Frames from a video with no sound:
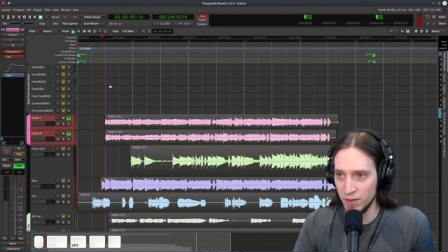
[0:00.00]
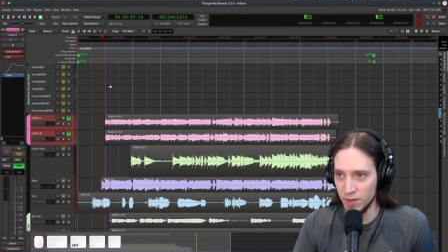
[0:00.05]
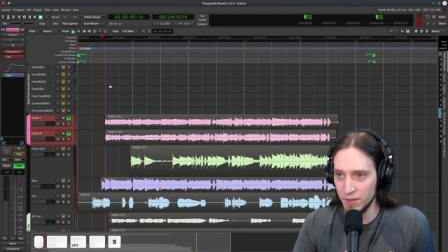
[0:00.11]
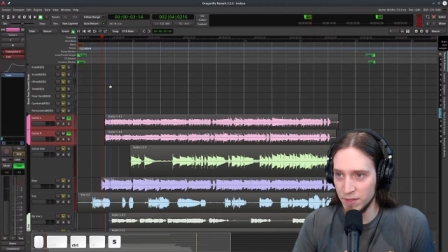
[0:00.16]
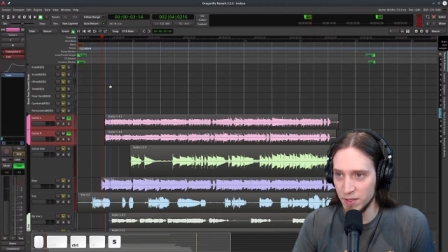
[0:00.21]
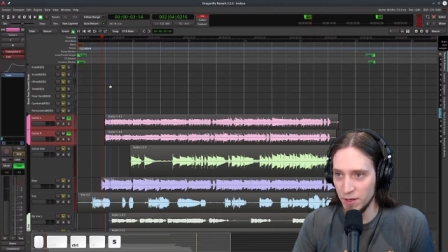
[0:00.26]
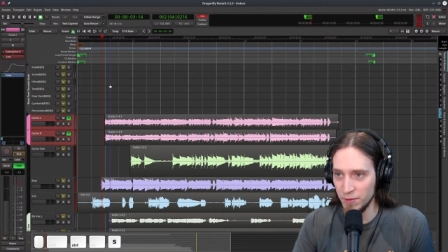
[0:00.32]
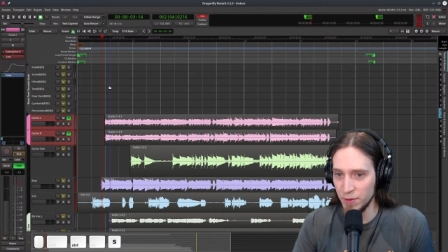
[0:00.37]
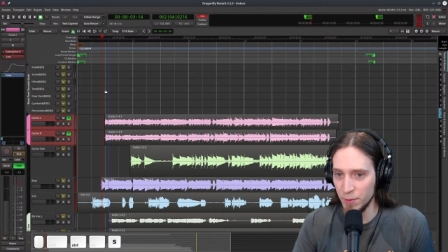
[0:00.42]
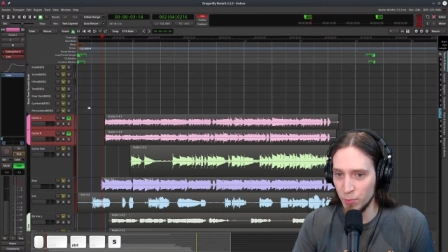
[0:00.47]

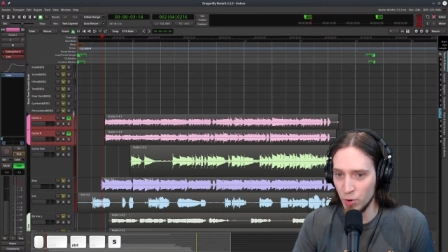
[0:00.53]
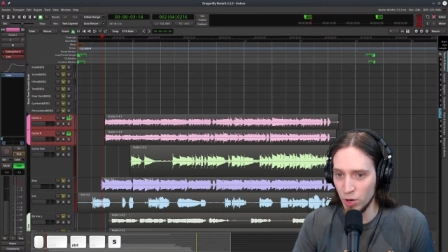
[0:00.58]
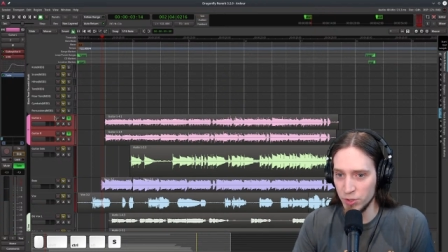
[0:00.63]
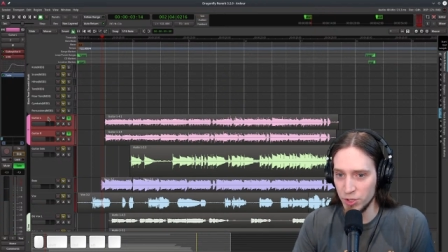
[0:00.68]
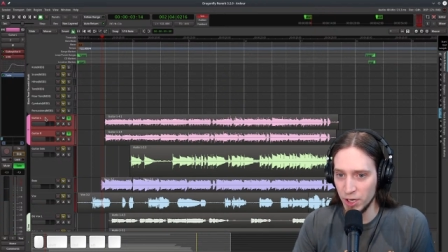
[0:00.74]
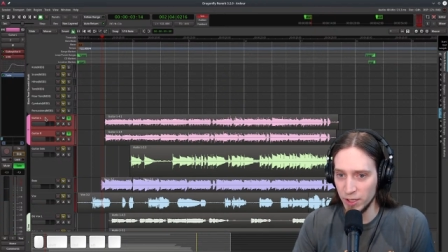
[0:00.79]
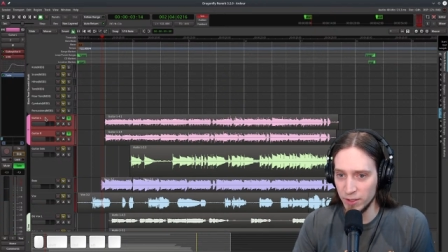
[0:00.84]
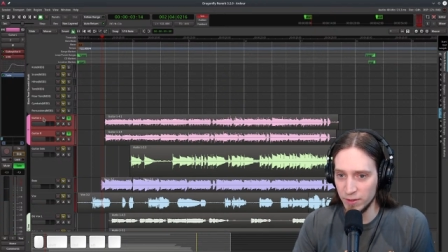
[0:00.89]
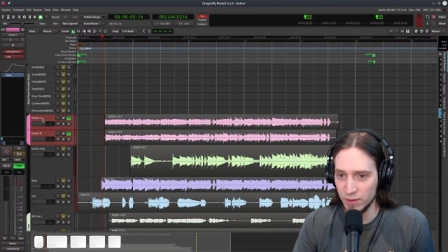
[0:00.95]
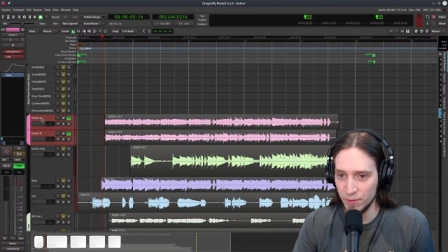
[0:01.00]
save the
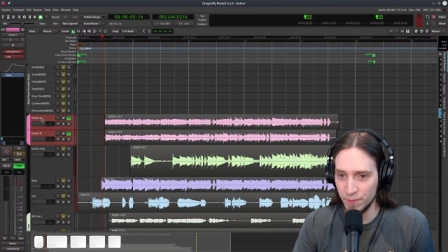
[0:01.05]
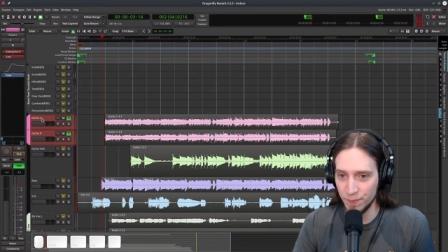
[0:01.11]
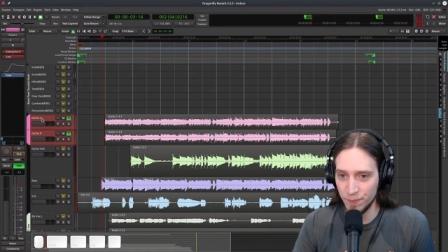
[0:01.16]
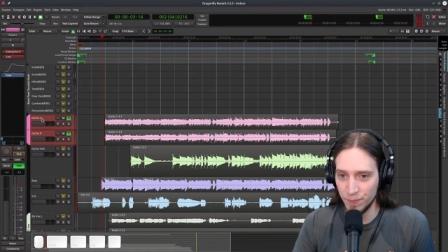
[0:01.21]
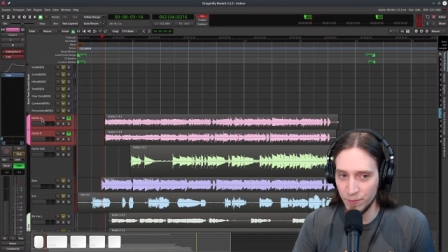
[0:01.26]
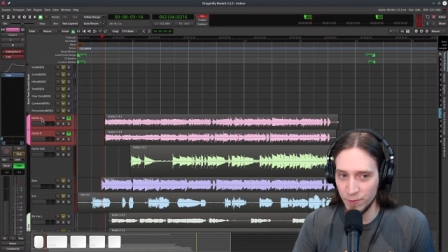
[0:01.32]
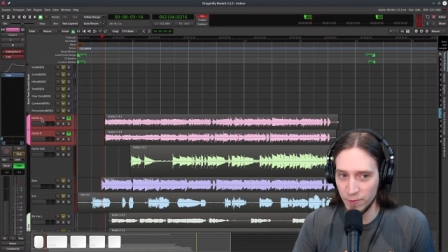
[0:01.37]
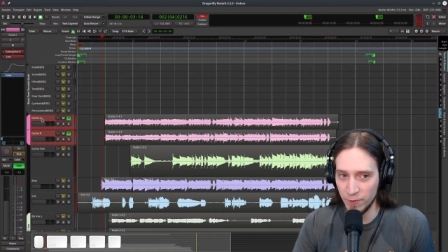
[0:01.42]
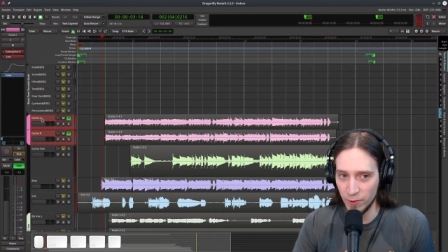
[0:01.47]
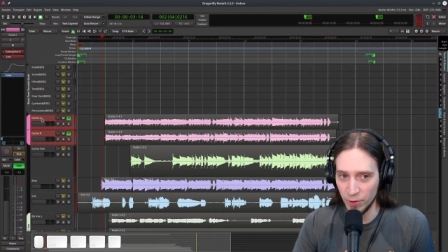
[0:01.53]
project
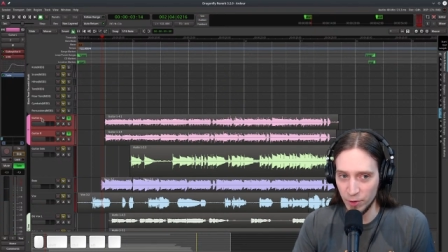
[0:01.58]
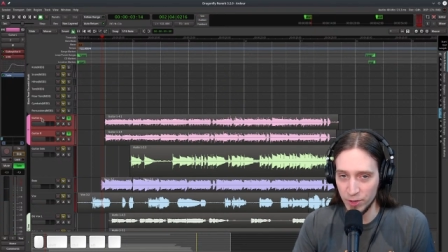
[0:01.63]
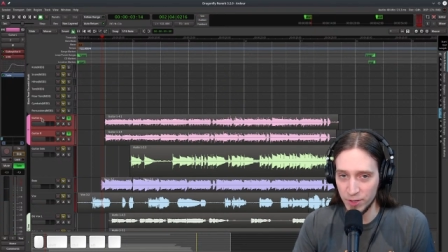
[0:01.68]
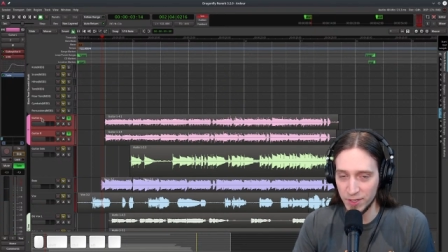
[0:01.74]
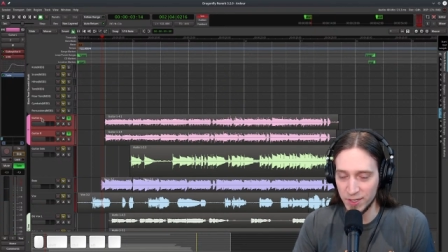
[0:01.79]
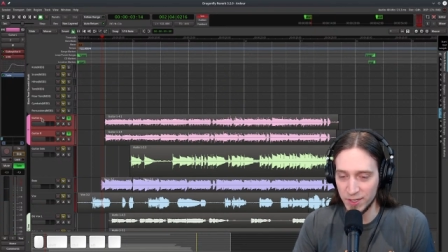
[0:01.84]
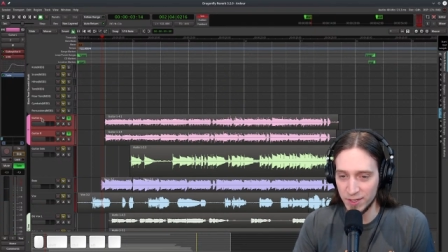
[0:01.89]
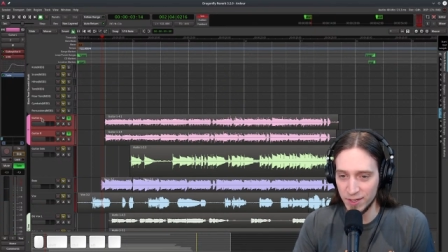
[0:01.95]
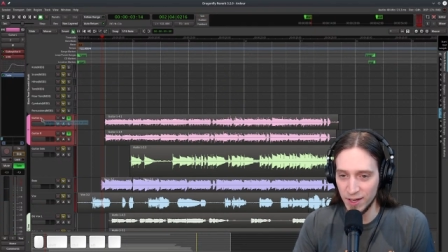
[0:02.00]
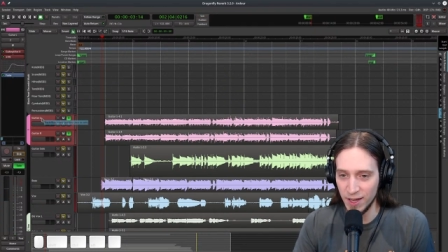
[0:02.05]

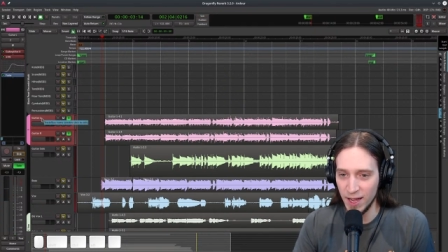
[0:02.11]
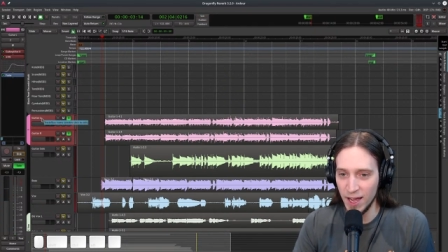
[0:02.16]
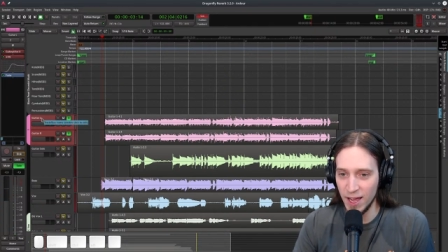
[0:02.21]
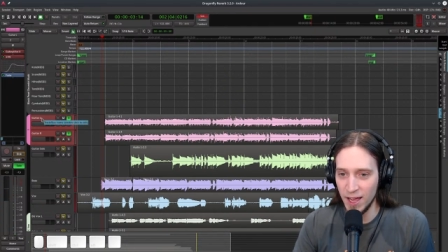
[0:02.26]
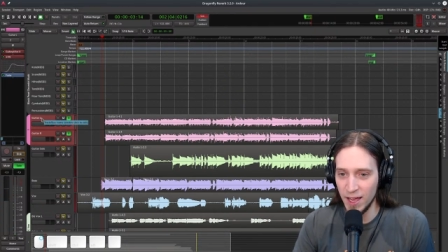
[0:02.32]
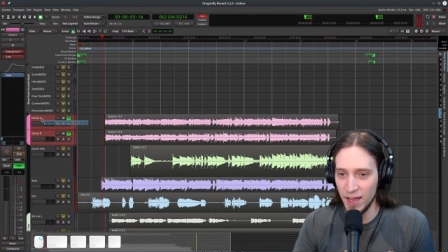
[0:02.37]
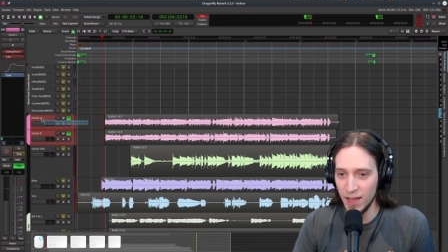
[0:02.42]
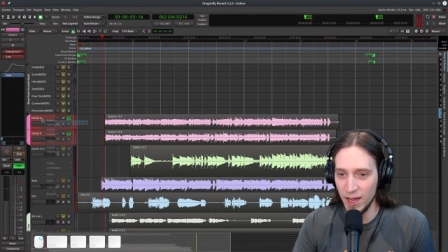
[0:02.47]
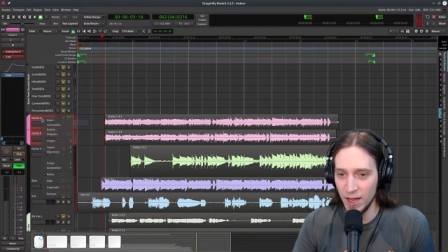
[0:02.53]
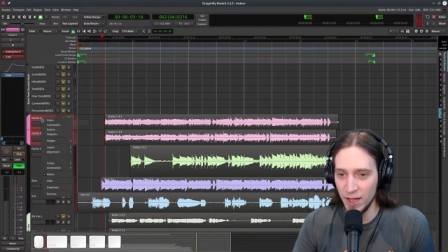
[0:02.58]
first
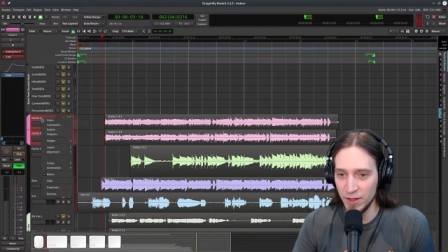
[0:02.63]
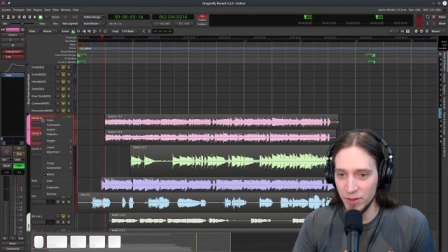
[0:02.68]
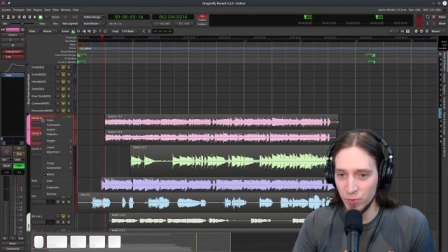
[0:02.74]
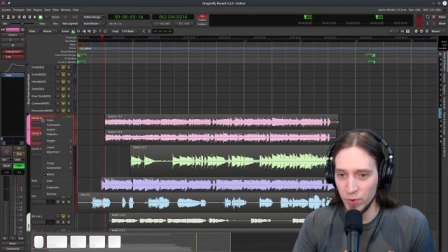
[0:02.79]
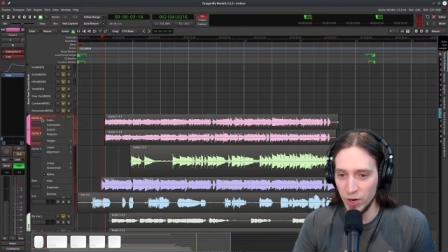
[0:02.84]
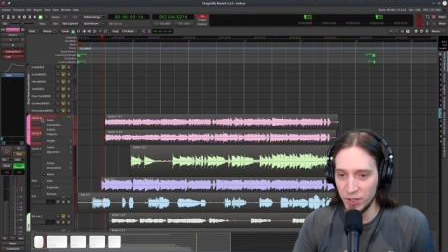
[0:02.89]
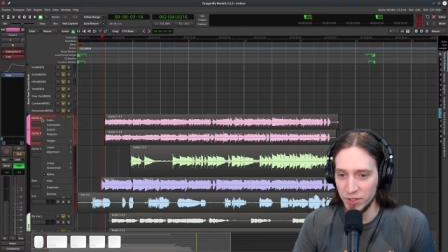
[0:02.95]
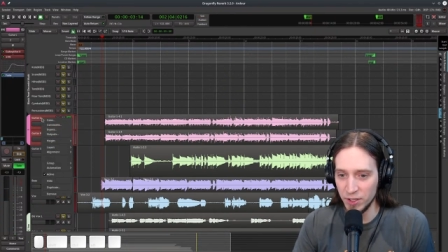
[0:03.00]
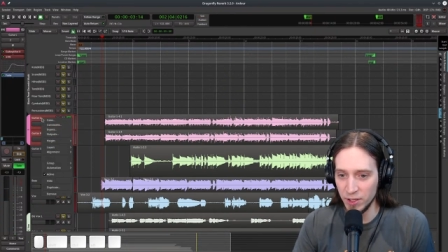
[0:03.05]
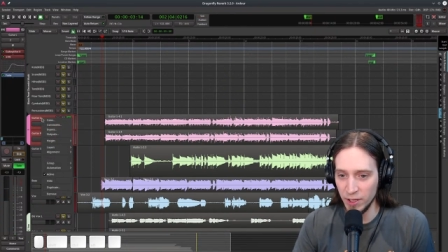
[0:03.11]
and
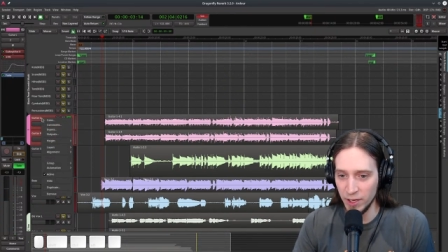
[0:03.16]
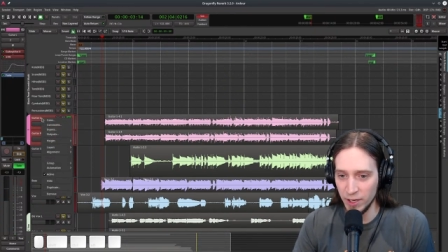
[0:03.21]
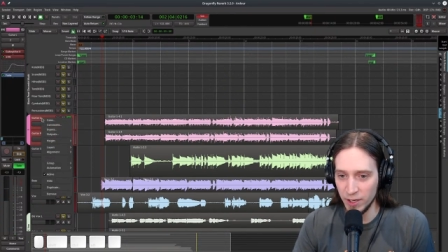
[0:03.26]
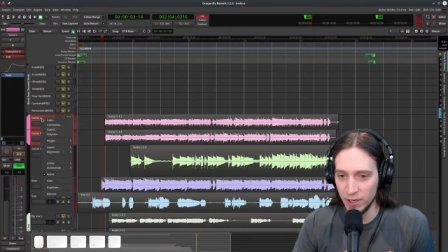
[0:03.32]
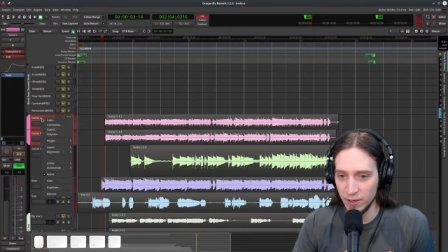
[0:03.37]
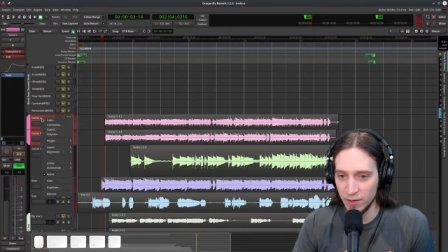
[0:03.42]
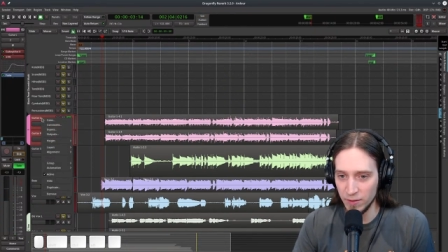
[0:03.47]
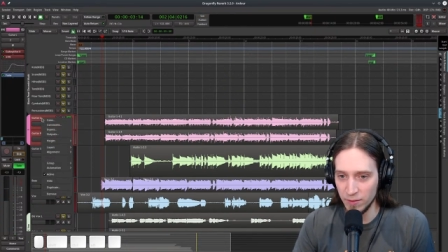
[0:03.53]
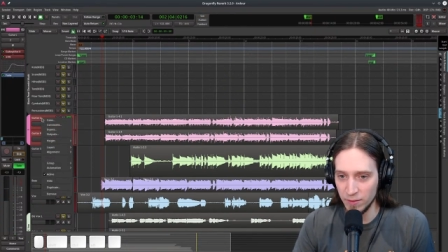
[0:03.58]
right-click